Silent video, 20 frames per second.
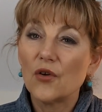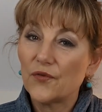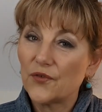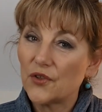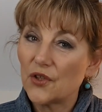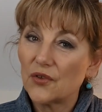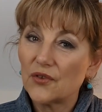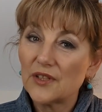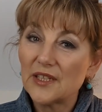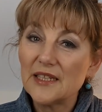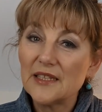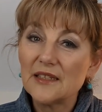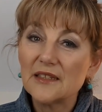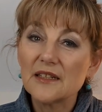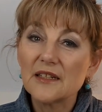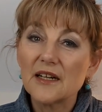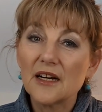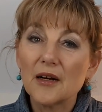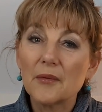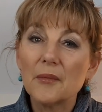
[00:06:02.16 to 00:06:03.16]
of your
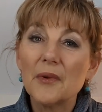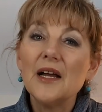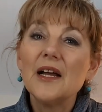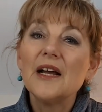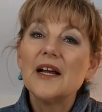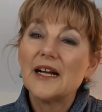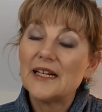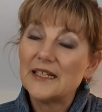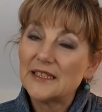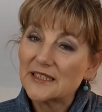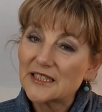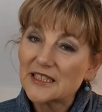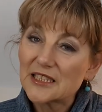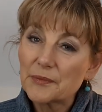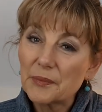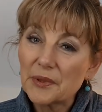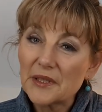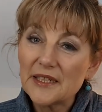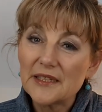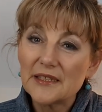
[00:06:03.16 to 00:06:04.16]
income and
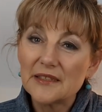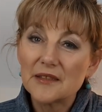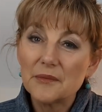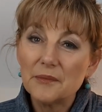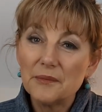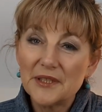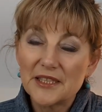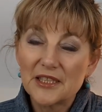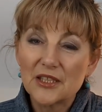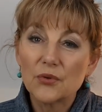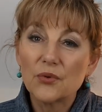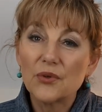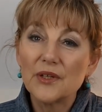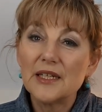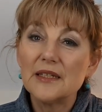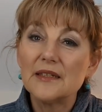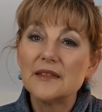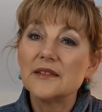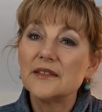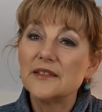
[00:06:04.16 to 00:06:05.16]
split
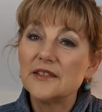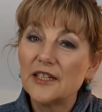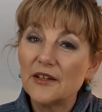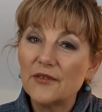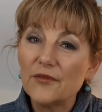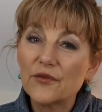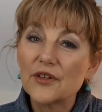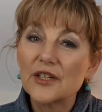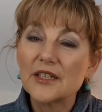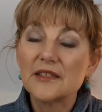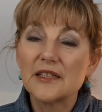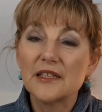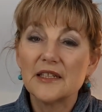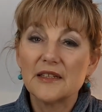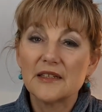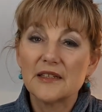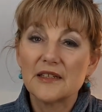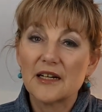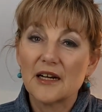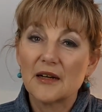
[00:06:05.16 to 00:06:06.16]
between different
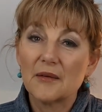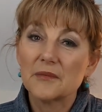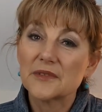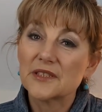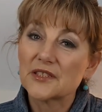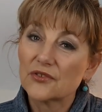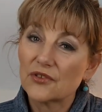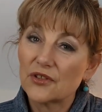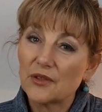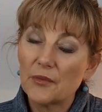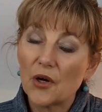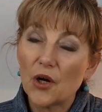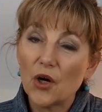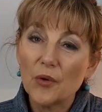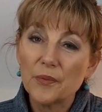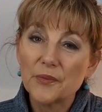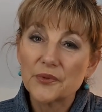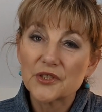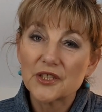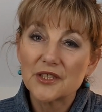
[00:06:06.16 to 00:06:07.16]
income stream
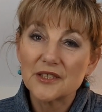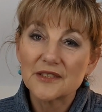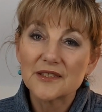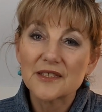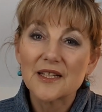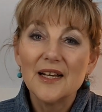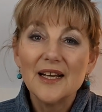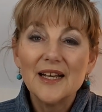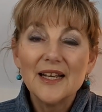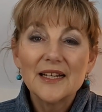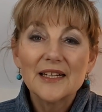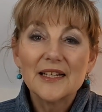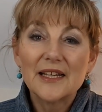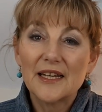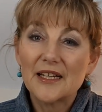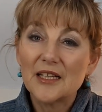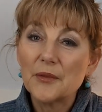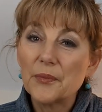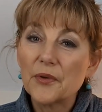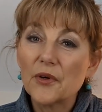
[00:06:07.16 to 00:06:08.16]
options
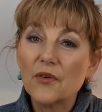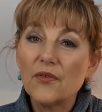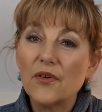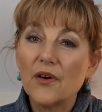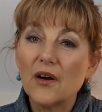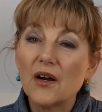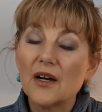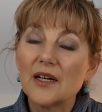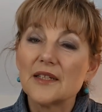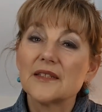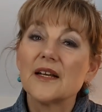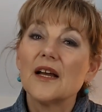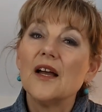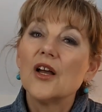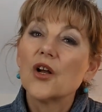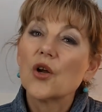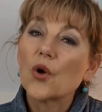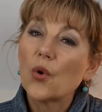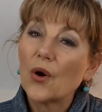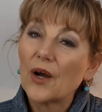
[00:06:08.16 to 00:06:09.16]
can provide
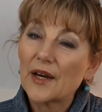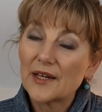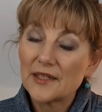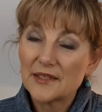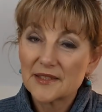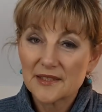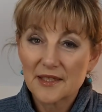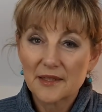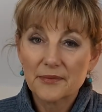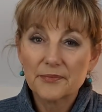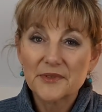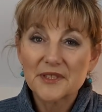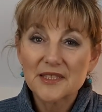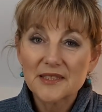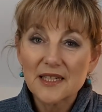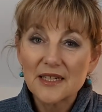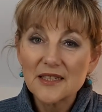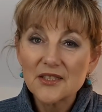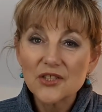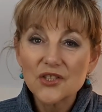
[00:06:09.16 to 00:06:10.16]
quite a
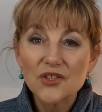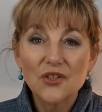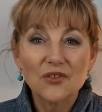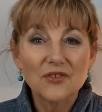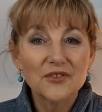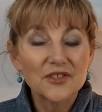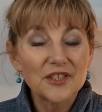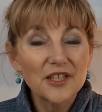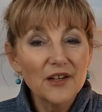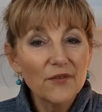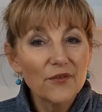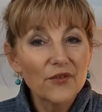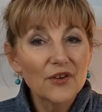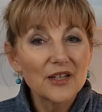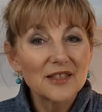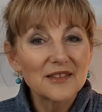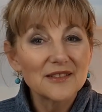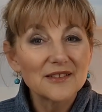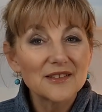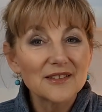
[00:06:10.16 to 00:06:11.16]
substantial
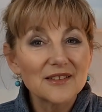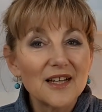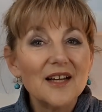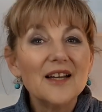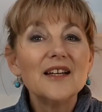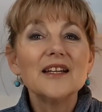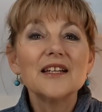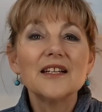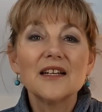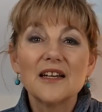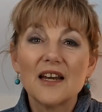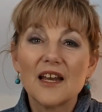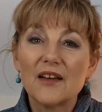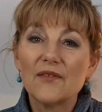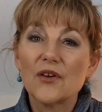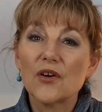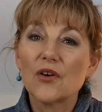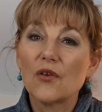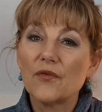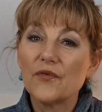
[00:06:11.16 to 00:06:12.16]
difference in
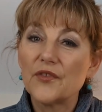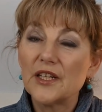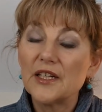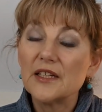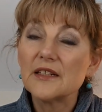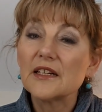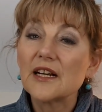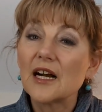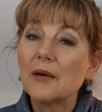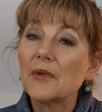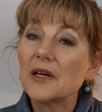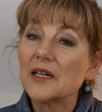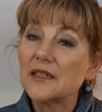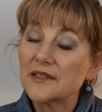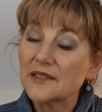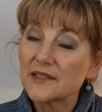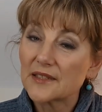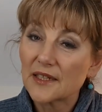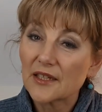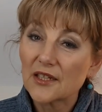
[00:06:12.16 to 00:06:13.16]
level of income
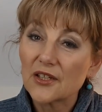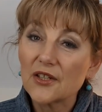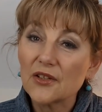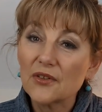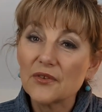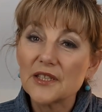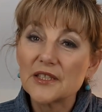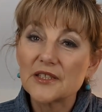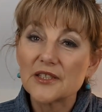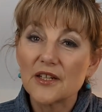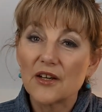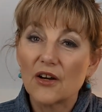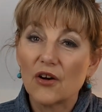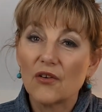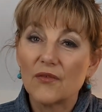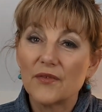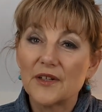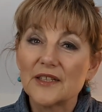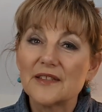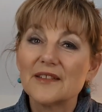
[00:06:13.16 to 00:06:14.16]
and security
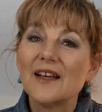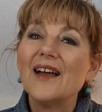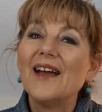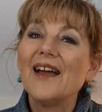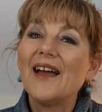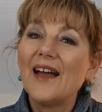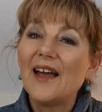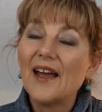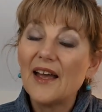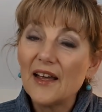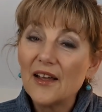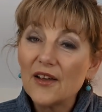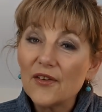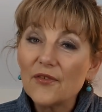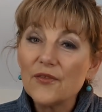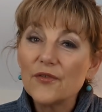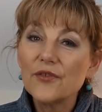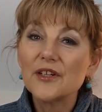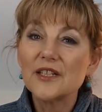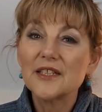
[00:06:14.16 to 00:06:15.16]
of it
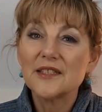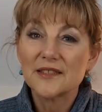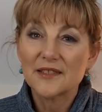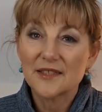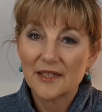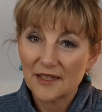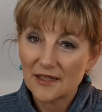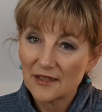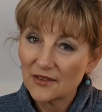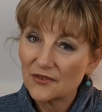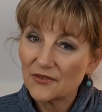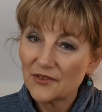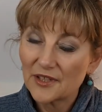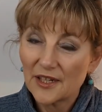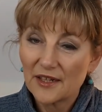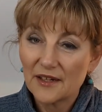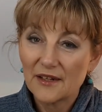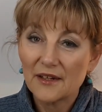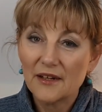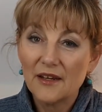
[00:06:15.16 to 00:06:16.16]
every single
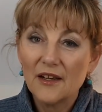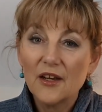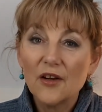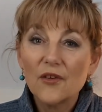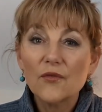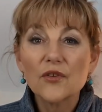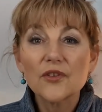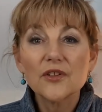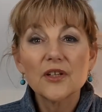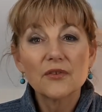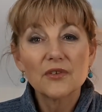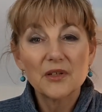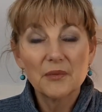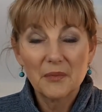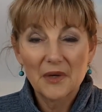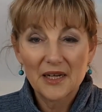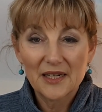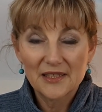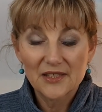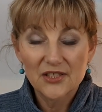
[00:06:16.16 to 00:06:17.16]
year for the
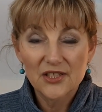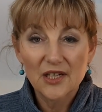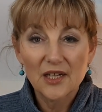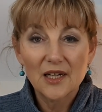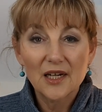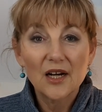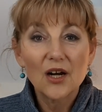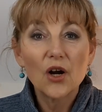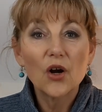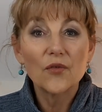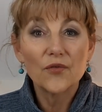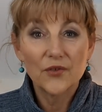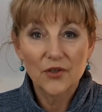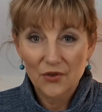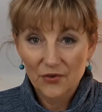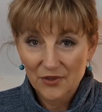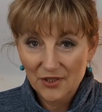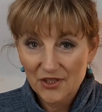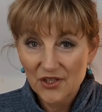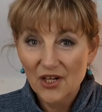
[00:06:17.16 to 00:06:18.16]
remainder of your
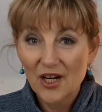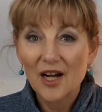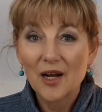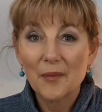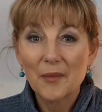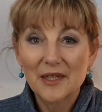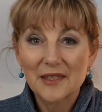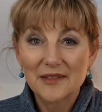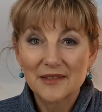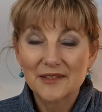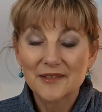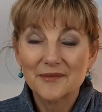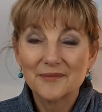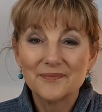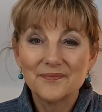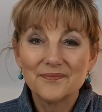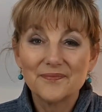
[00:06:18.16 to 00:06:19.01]
retirement.